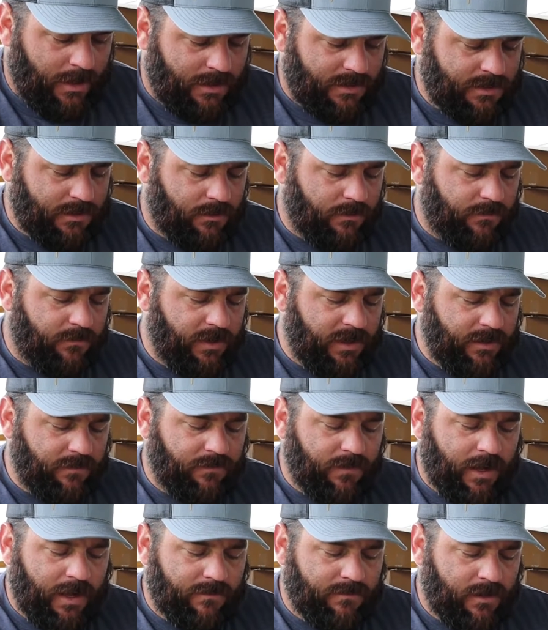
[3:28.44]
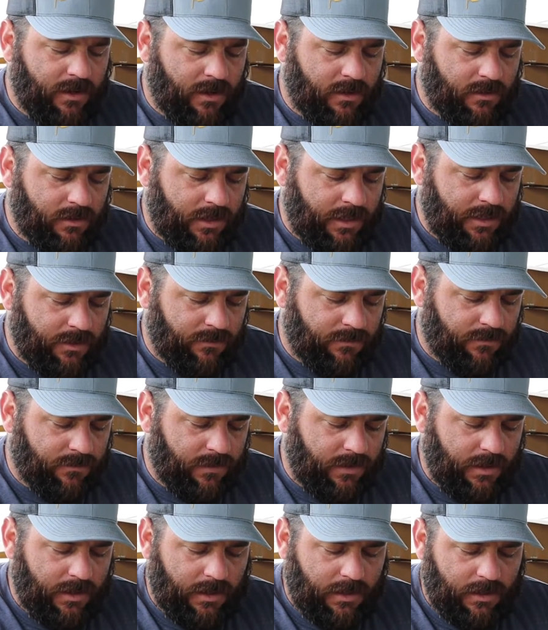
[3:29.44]
So $55 kill
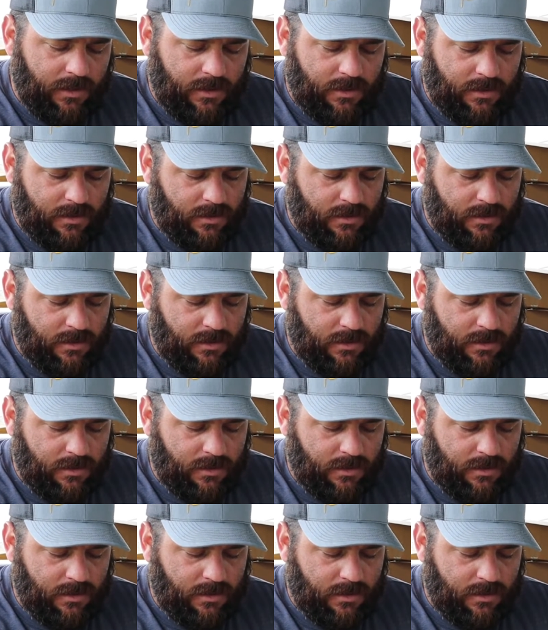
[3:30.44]
fee,